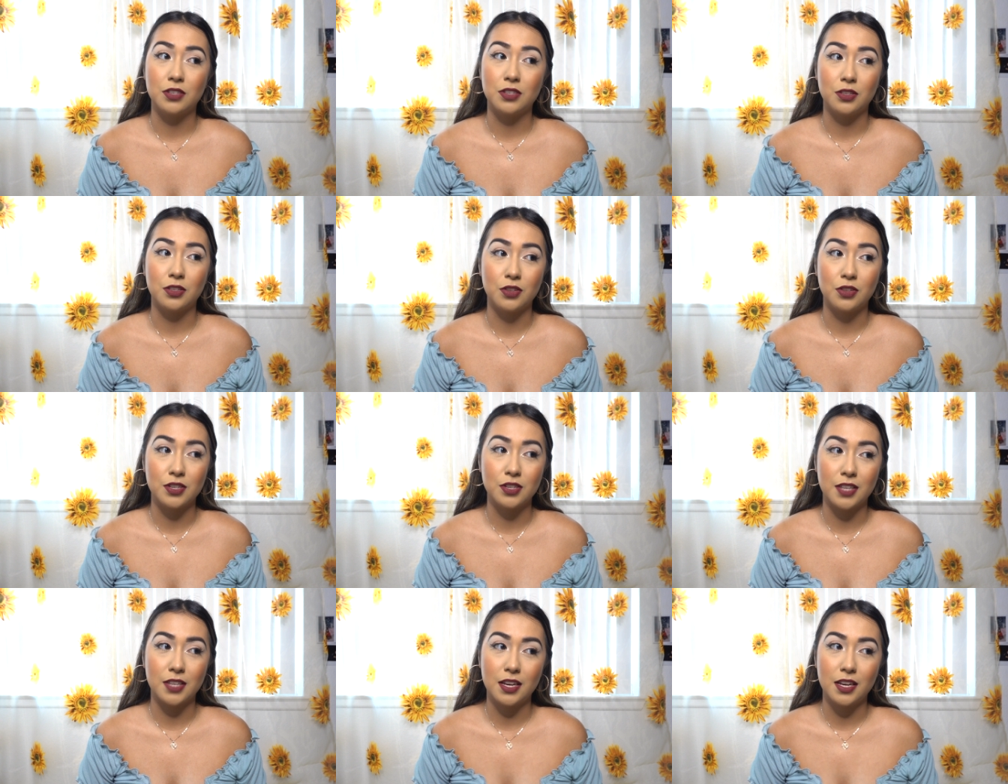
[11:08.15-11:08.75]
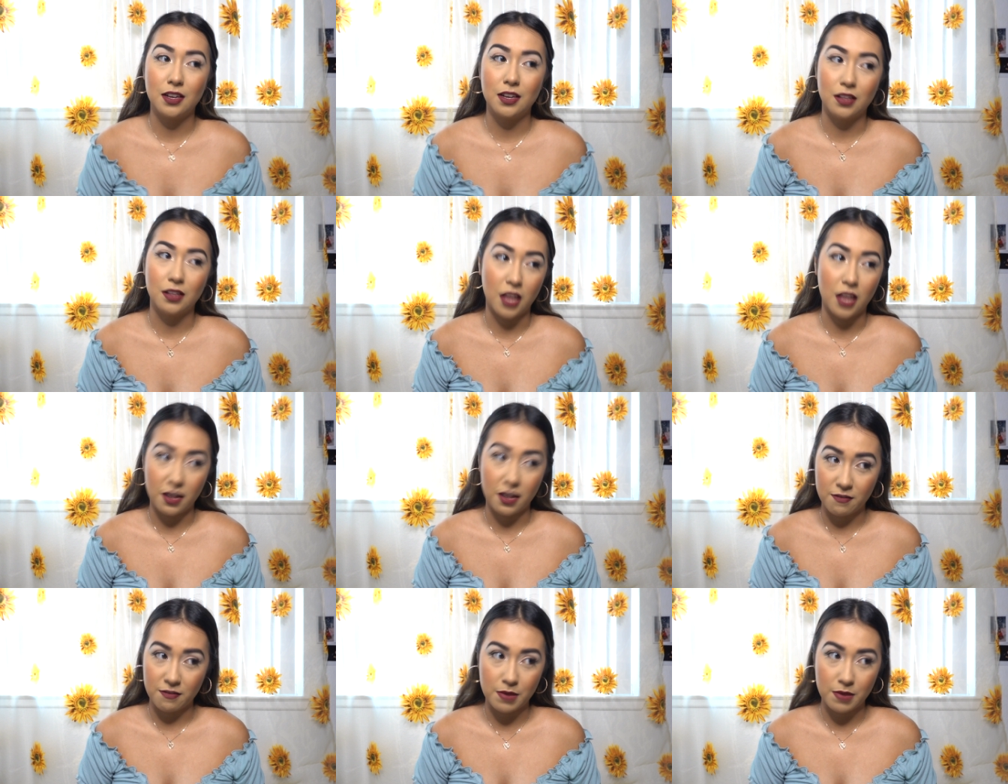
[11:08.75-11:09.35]
so there's like a
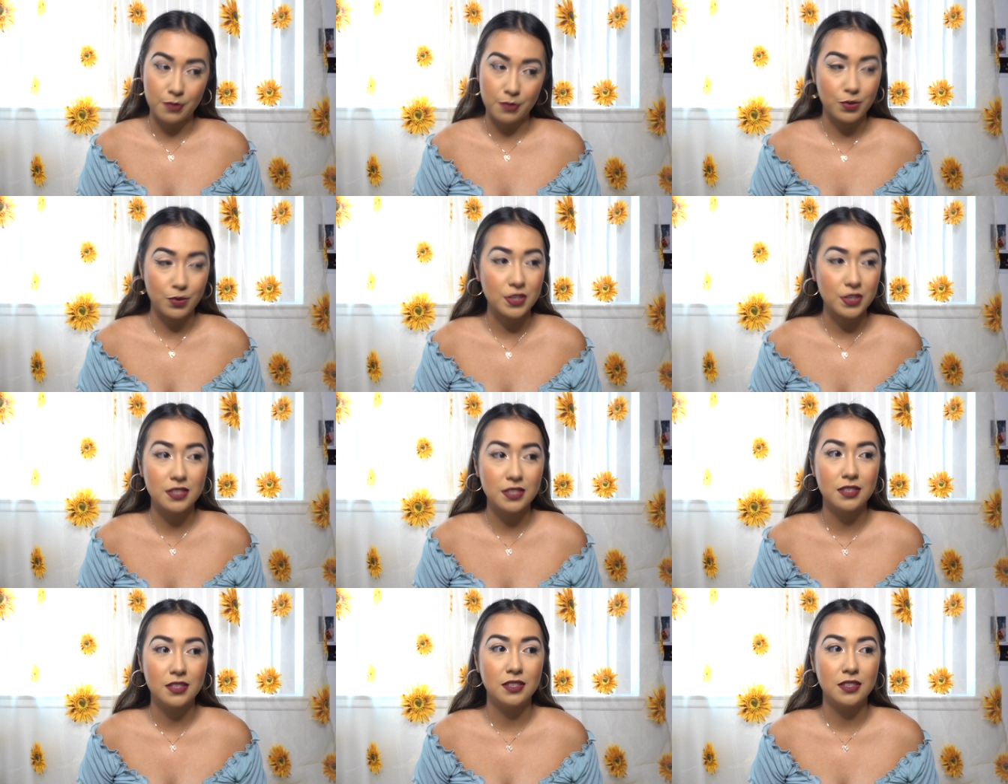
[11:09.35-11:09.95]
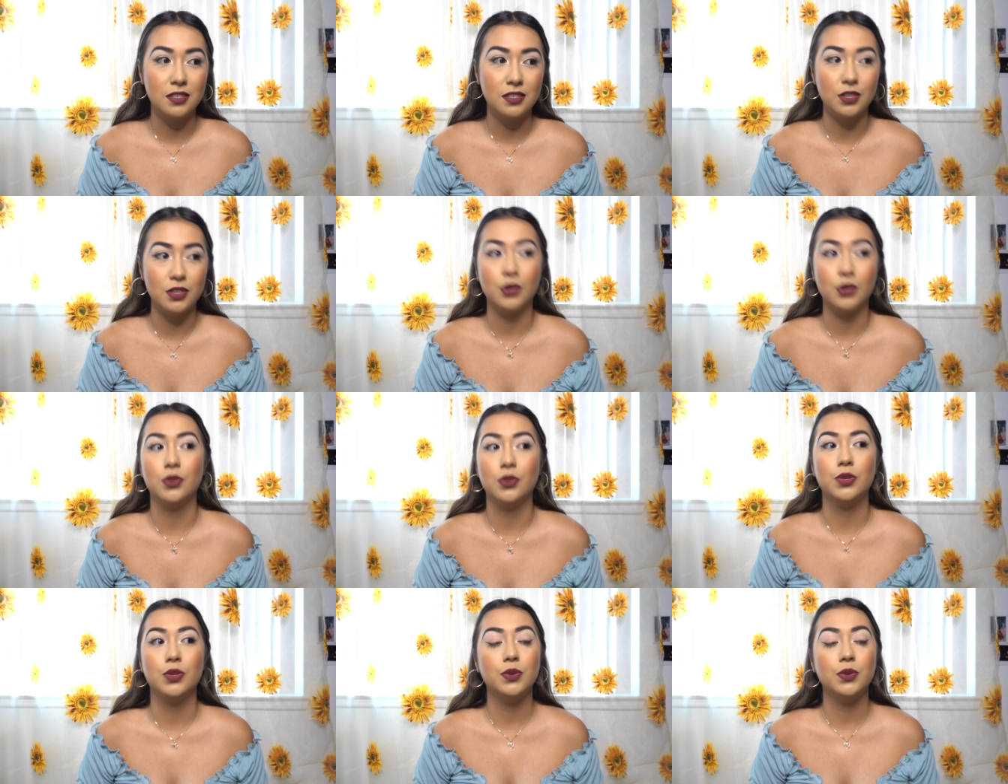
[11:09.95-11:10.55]
lot of memories to
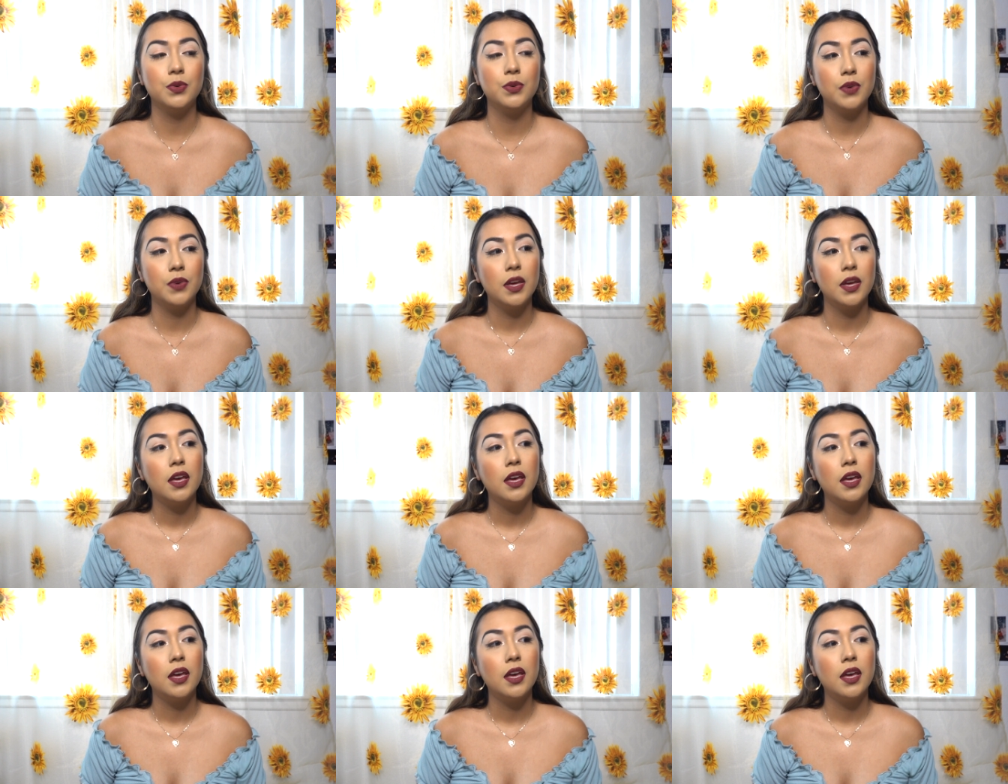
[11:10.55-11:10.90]
go through.